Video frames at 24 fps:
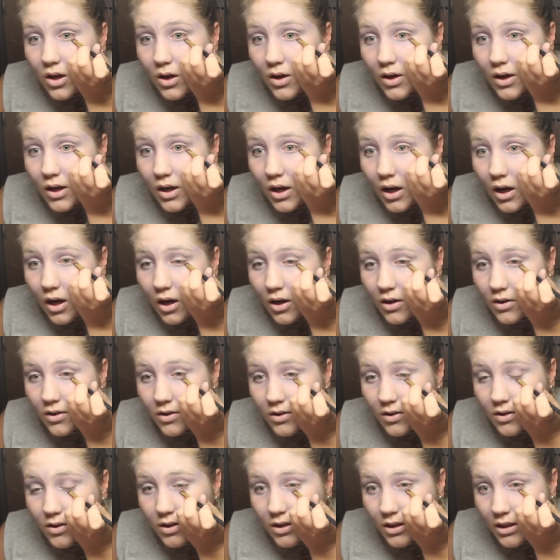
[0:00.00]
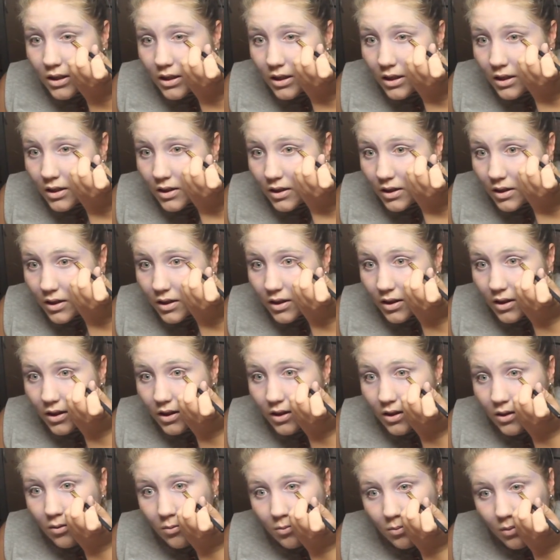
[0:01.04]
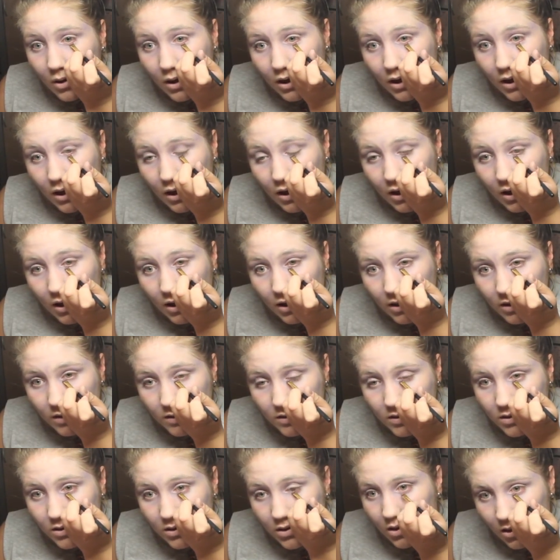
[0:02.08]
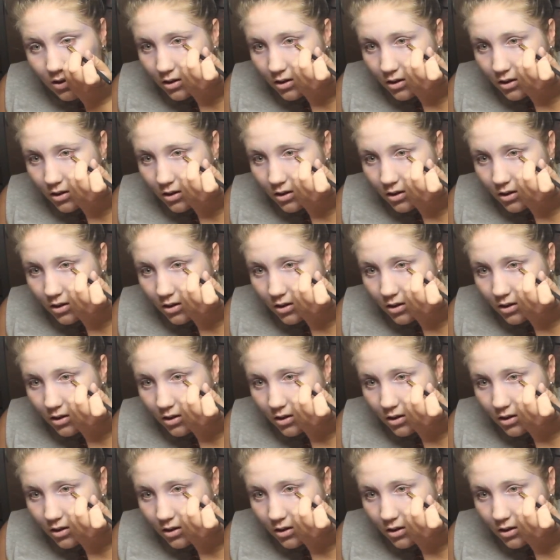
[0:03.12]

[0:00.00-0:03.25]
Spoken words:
going underneath my eyes.